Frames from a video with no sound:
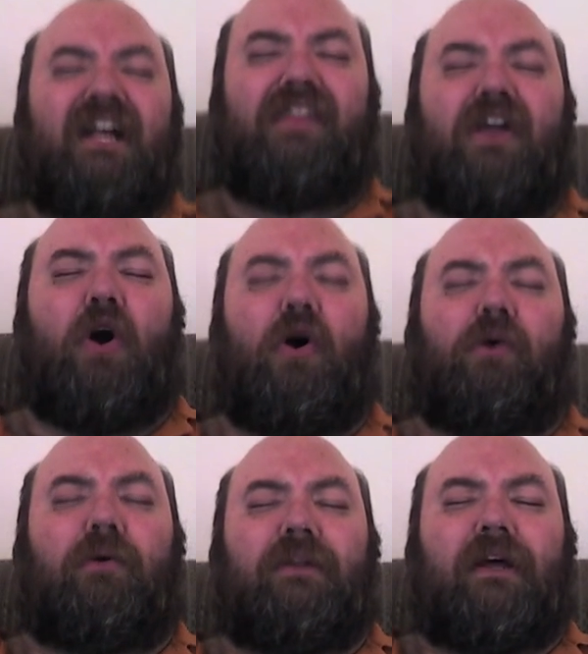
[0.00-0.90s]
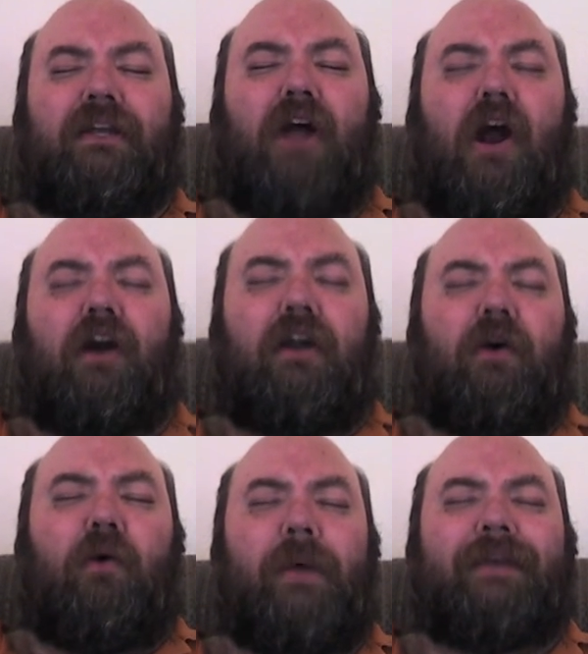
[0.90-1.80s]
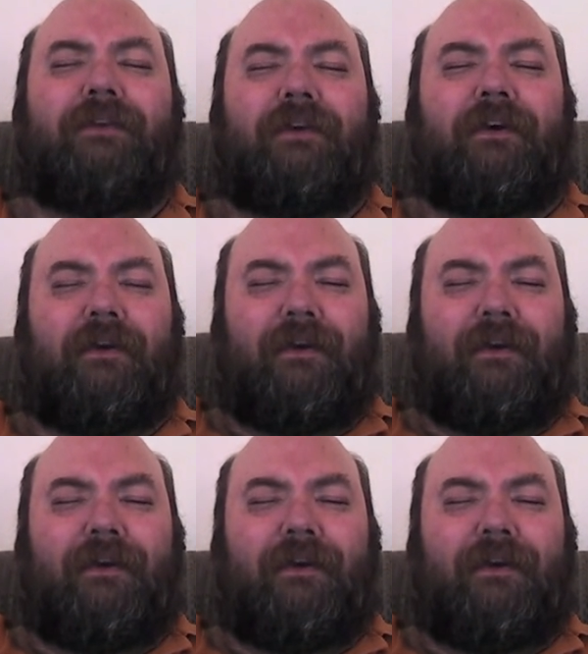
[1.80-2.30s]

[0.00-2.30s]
the cold, dark winter.